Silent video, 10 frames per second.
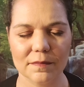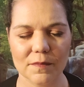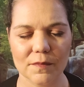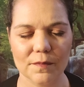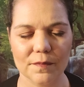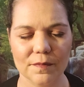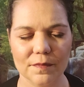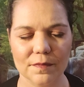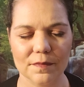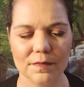
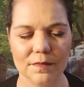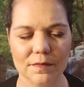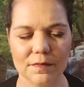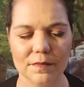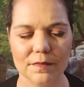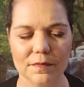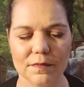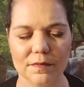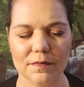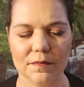
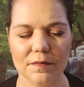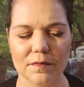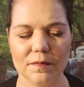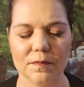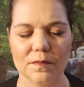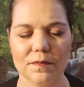[no speech]